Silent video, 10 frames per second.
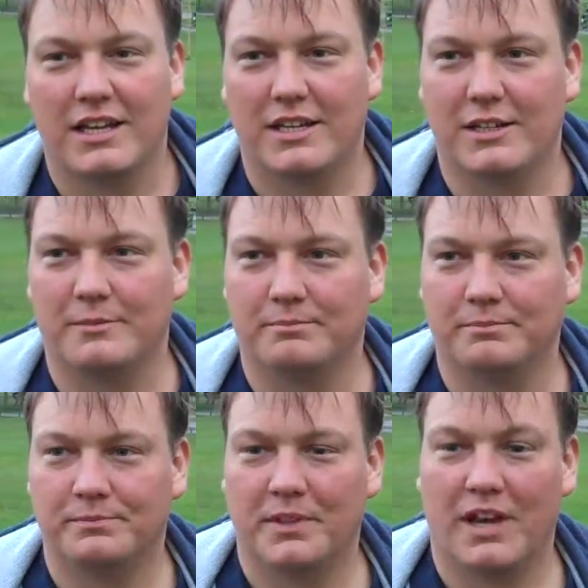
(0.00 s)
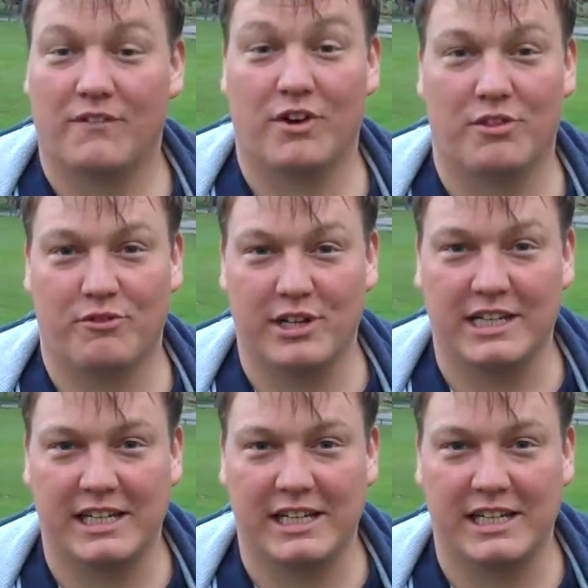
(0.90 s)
I've got three